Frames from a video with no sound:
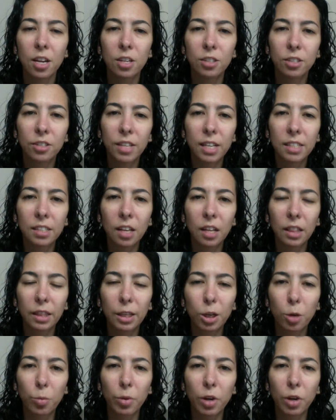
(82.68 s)
So that's a
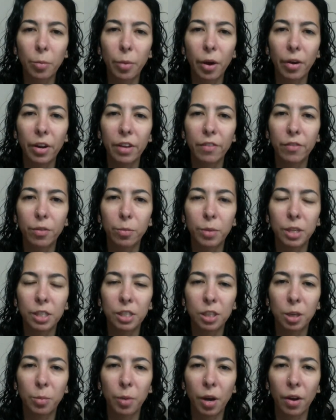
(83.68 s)
little bit about
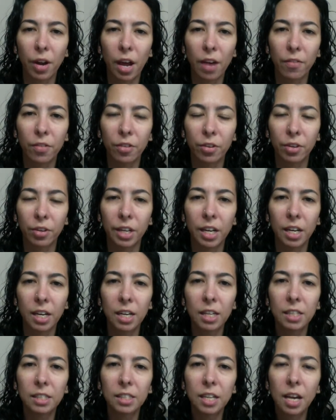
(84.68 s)
information about Avalon
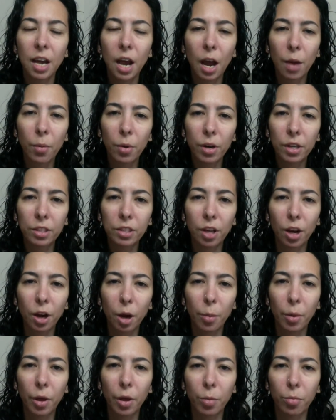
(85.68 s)
Organics. I want to talk
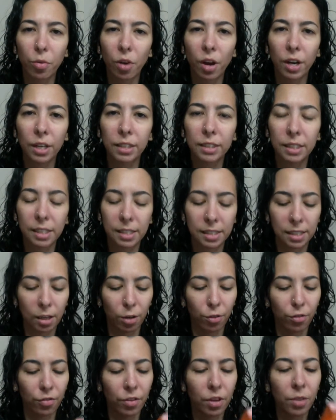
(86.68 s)
about the product
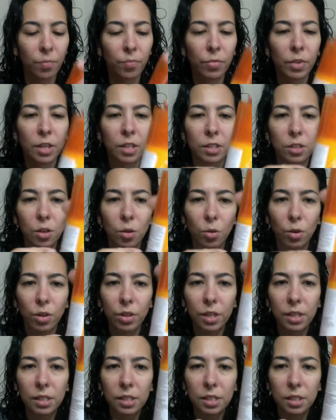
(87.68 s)
itself. So
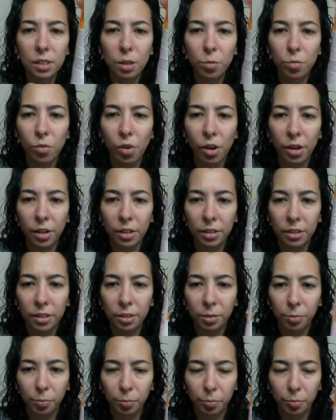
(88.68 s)
this is the product.